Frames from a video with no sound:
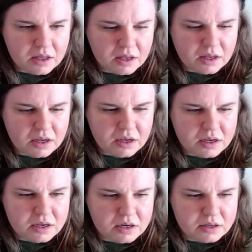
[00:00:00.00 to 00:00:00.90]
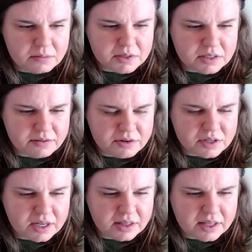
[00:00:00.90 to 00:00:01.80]
And let me see if there's
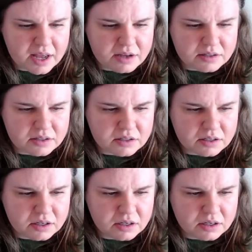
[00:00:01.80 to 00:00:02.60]
anything else.